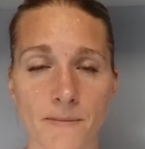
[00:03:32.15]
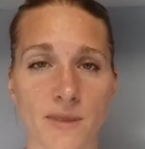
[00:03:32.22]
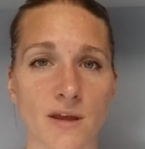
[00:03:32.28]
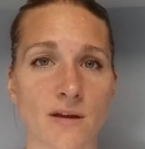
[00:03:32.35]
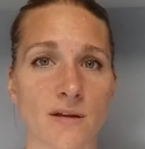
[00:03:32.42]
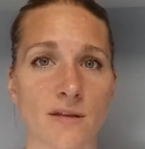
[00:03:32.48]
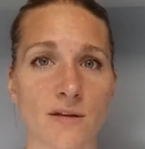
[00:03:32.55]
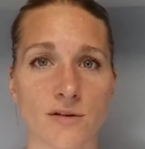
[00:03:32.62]

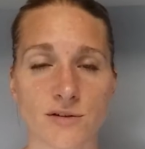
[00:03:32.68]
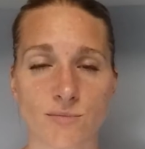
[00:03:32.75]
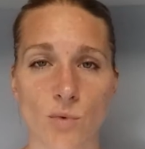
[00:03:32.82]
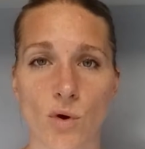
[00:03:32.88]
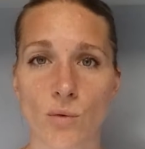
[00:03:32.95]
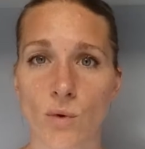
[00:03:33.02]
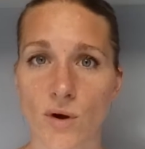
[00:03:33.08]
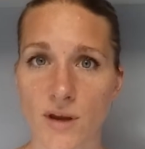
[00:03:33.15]
There's
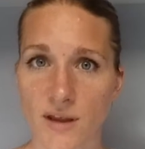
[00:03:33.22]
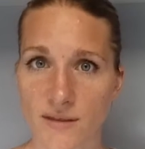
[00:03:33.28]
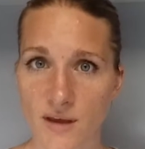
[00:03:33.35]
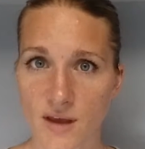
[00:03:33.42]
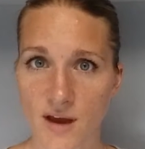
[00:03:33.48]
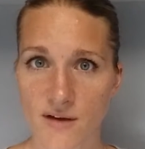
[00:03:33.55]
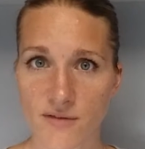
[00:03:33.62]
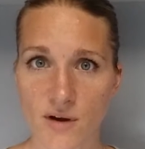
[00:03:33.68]
more work in the
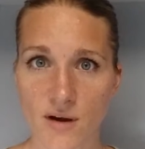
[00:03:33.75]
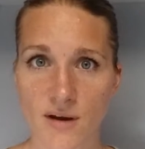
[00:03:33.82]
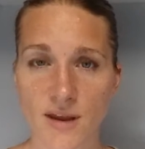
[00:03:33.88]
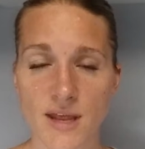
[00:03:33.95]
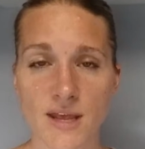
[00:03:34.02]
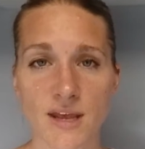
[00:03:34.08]
cover